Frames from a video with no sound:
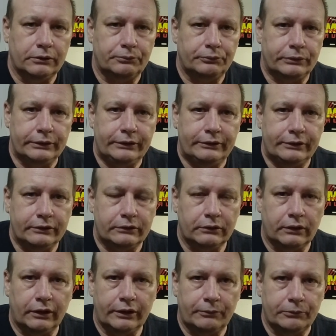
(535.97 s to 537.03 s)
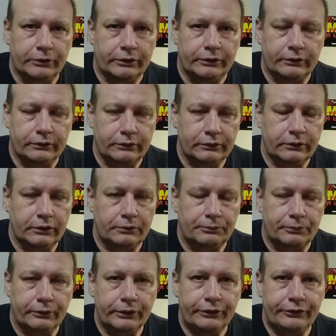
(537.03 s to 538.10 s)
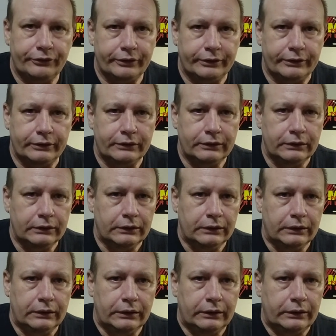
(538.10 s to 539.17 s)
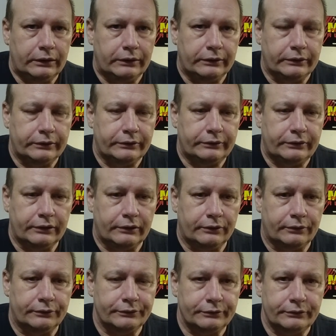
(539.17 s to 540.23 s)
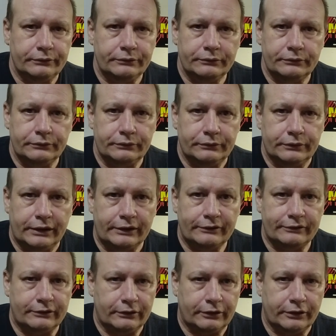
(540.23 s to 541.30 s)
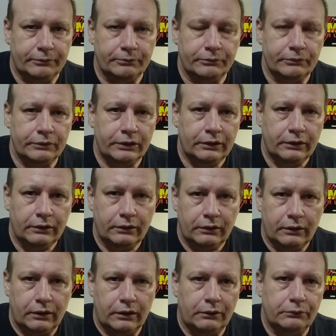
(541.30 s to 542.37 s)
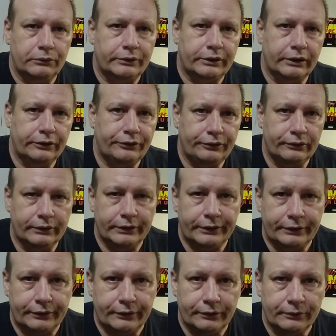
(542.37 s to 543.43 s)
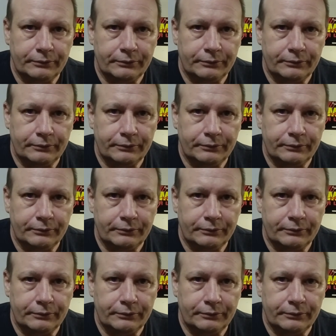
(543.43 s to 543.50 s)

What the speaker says: please hit the like button. I'd appreciate it. And until next time, I will catch you later.